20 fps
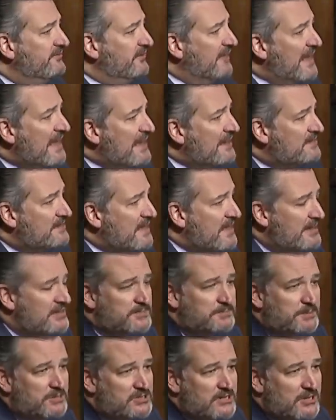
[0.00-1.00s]
flag that
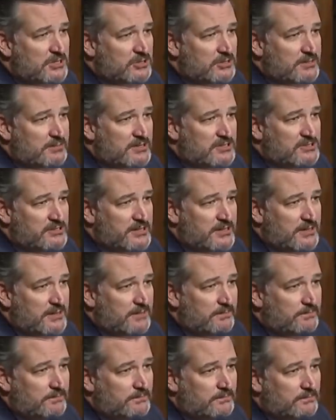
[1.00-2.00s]
as potentially
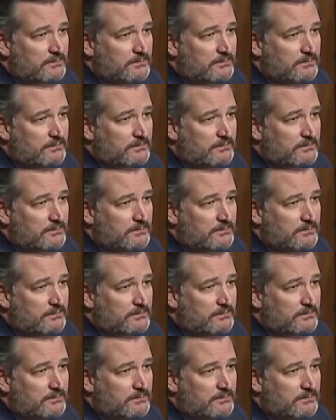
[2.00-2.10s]
misleading?